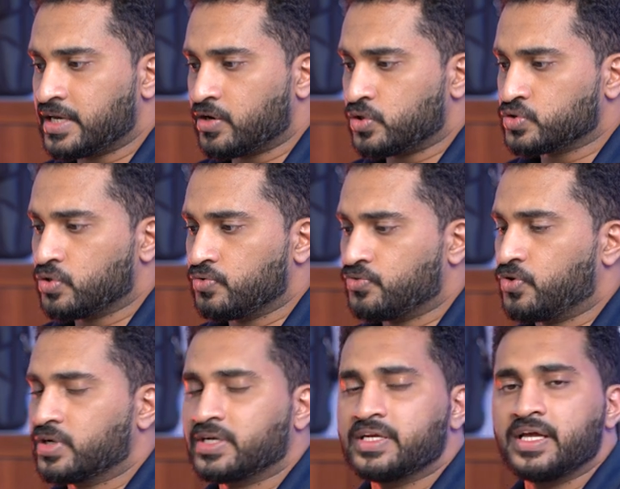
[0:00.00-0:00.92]
and also
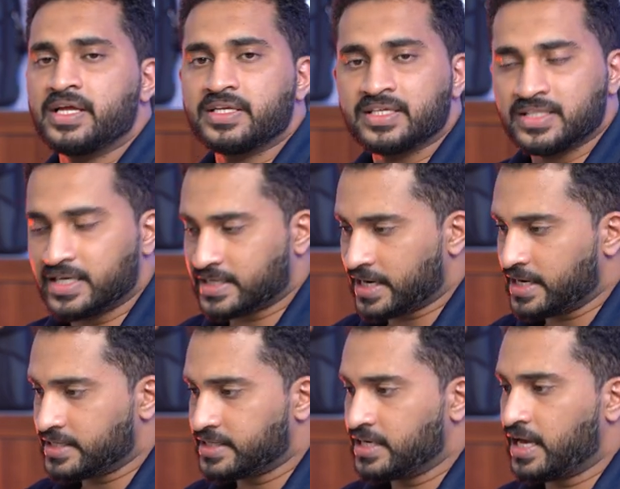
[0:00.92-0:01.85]
for creating the
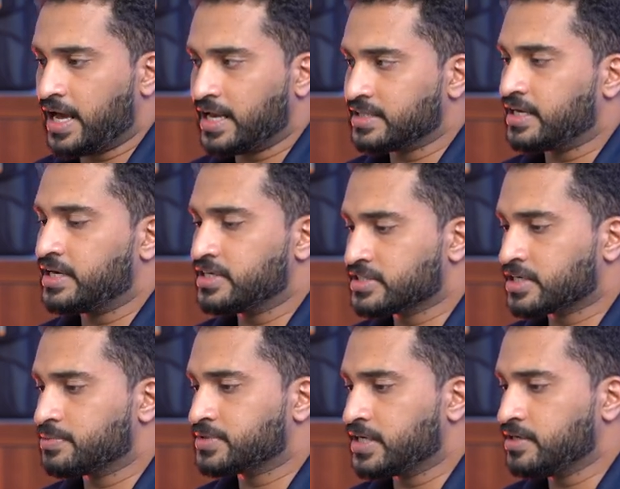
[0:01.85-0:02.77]
title and the
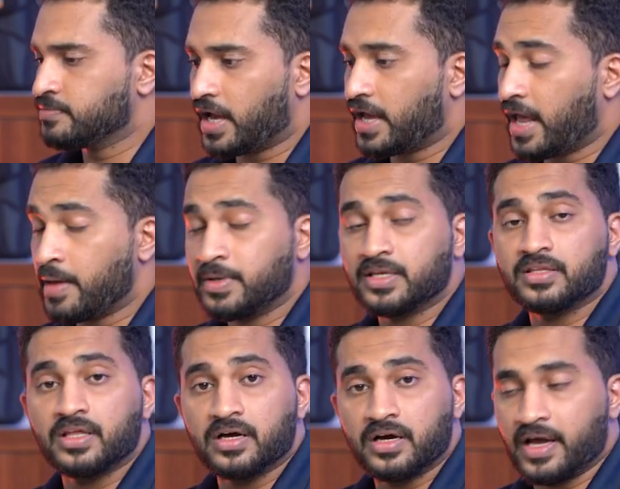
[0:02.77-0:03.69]
description, I
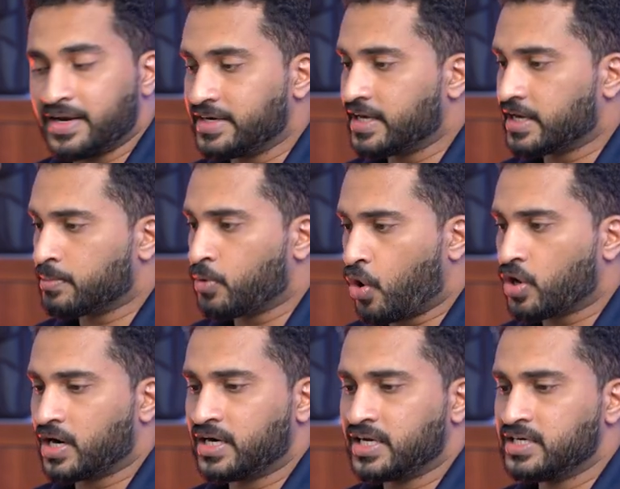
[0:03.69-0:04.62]
mean the entire
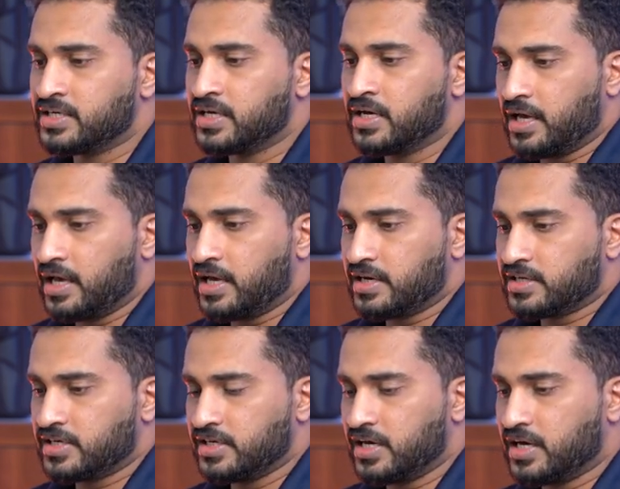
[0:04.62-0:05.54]
blog content.
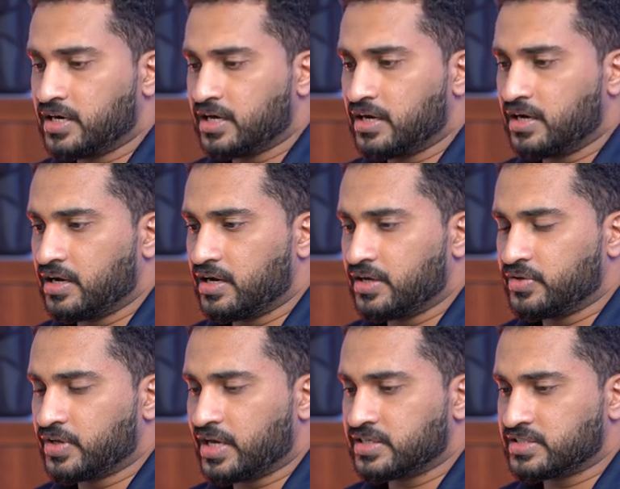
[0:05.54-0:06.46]
And here
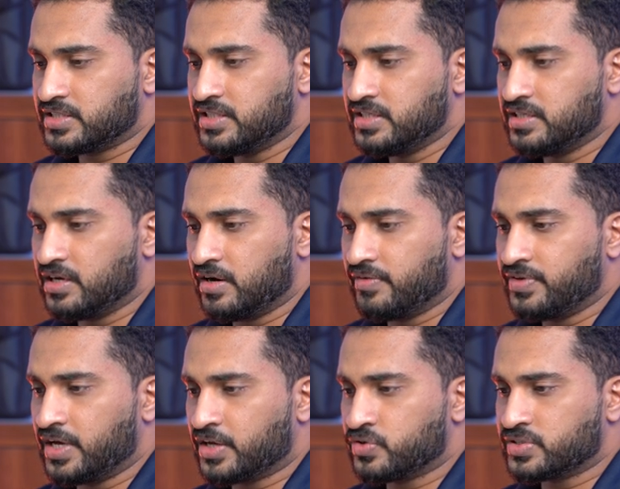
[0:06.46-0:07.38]
you can see
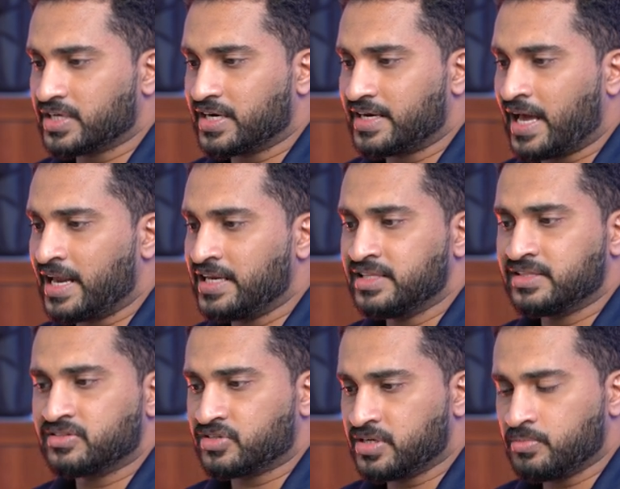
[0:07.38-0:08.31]
we are using DALL-E
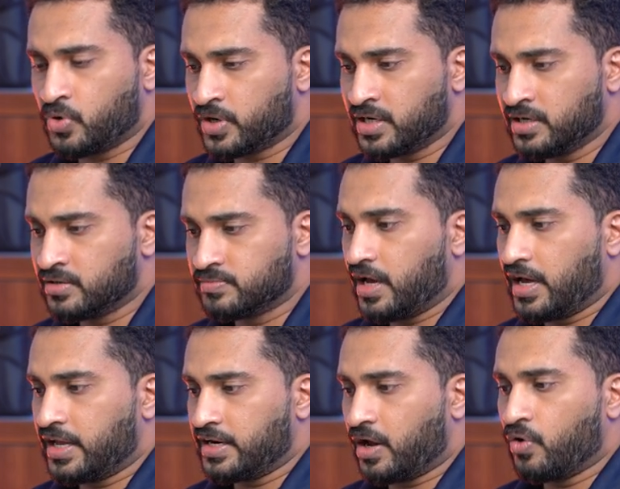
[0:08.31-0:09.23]
3 model,
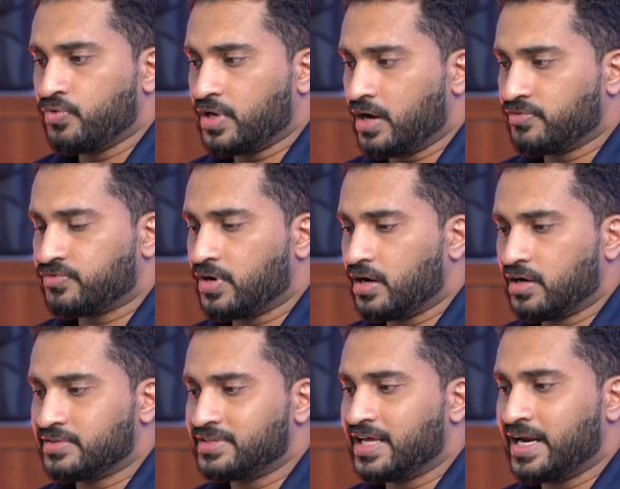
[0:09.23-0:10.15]
and now we have
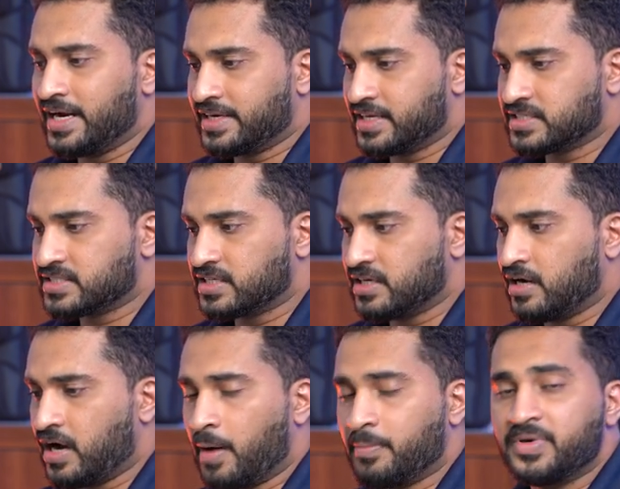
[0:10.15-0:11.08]
the latest
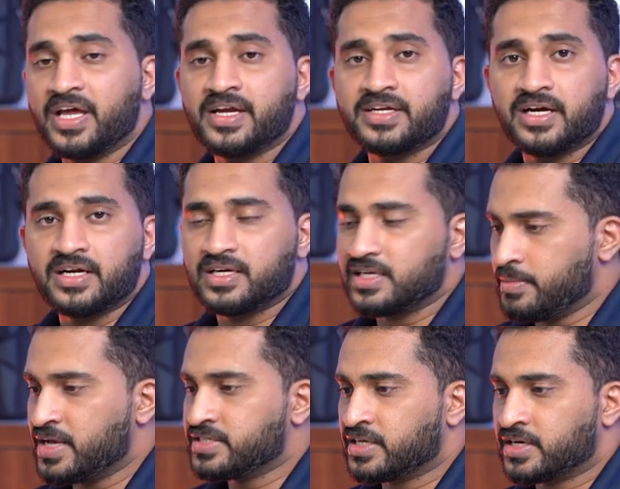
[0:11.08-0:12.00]
updated
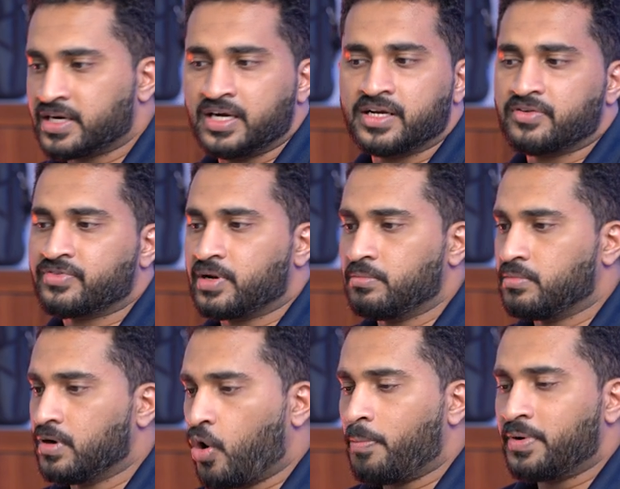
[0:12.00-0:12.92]
image generator
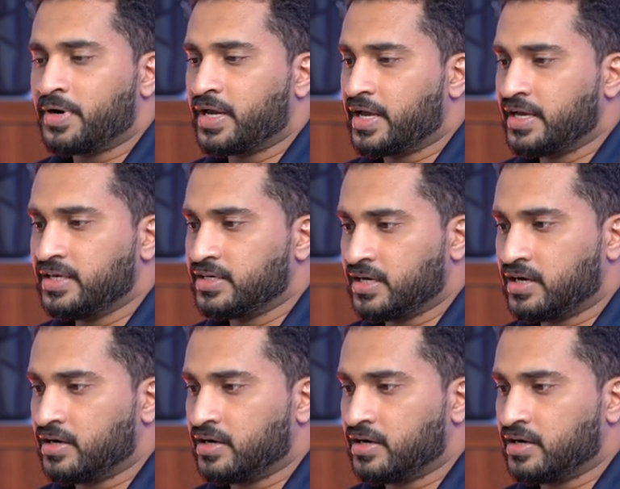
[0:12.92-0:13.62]
from OpenAI.